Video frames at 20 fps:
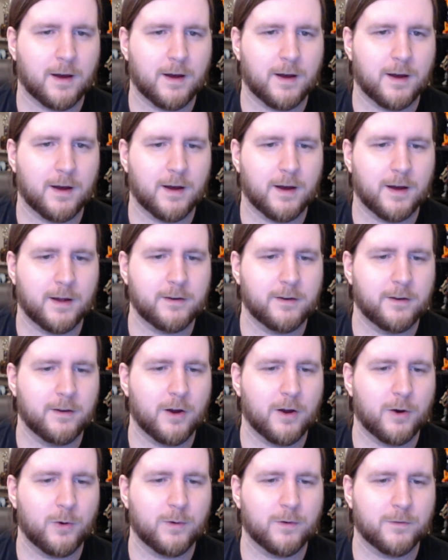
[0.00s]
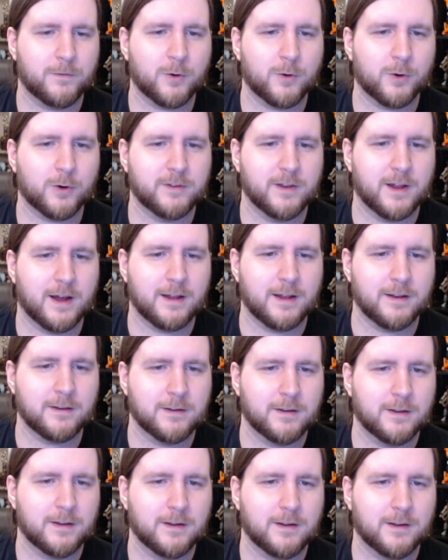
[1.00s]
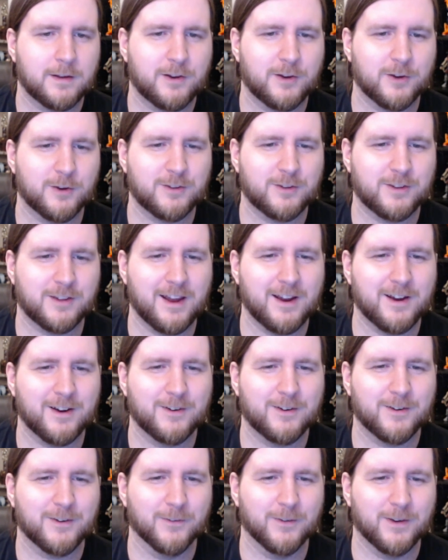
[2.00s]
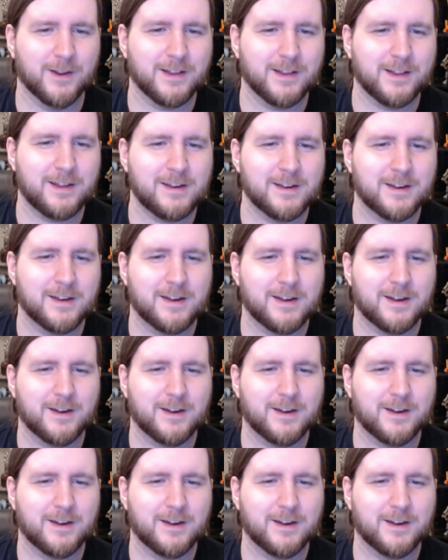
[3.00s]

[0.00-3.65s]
Huh? No, of course not. You're scared? Really?